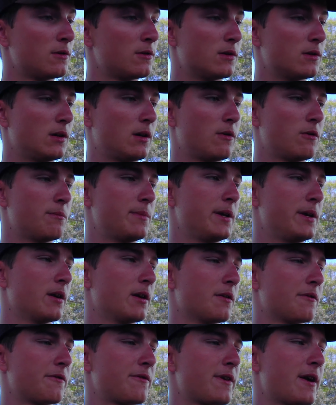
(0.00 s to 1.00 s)
so it would be
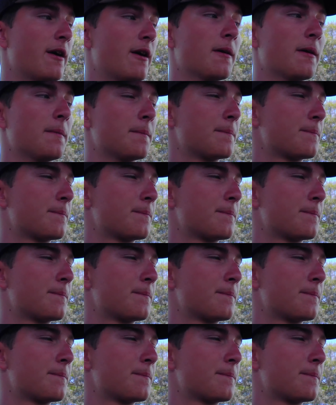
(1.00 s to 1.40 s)
unfair.